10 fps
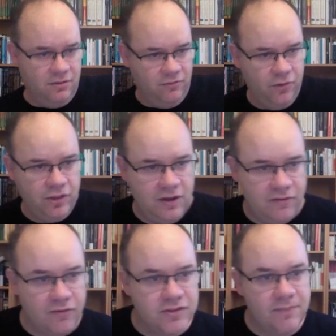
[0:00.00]
the
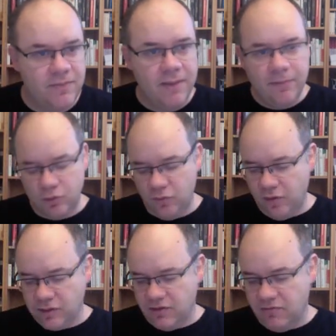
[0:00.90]
30th of September
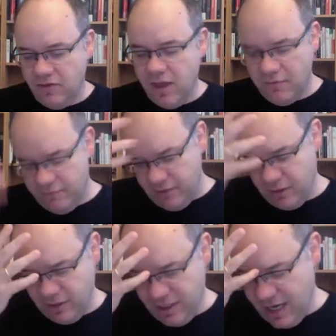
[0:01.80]
2005, which
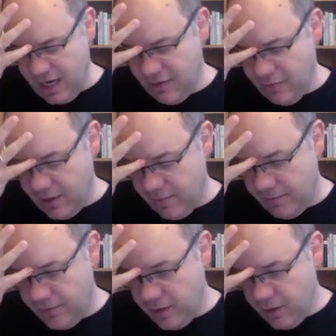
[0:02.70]
was the date when
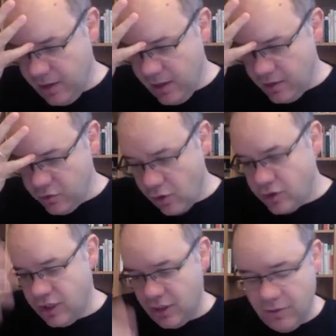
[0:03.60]

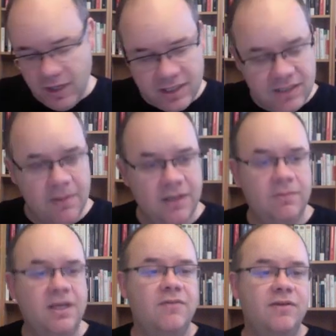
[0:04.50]
DocCheck released Semantic
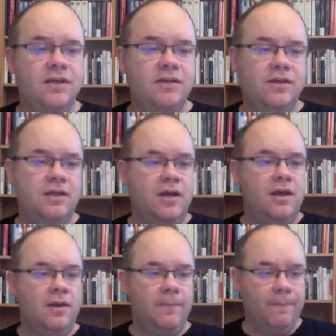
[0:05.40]
MediaWiki,
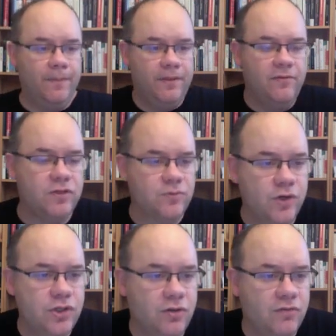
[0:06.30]
the first
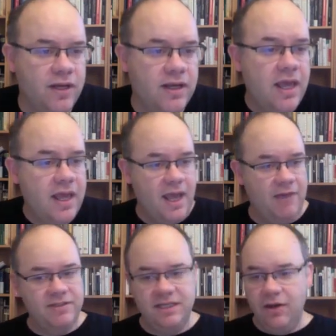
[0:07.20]
version of it. And
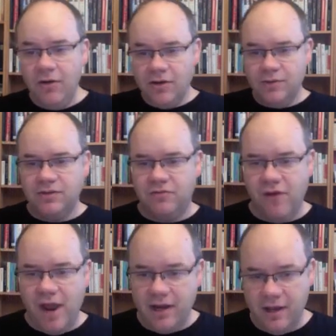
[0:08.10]
you see, oh, it was a
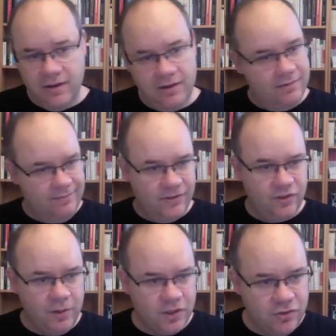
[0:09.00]
Friday. So
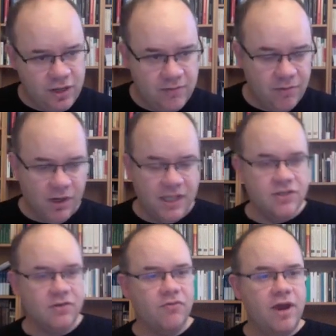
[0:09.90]
much to never release
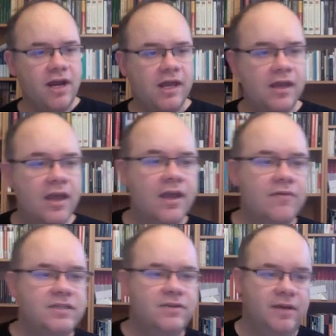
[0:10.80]
on a Friday.
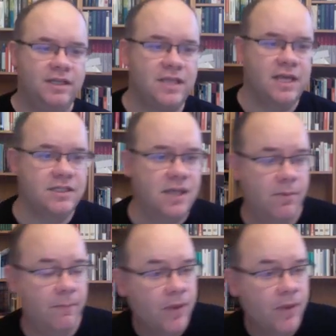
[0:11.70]
See where this ends up.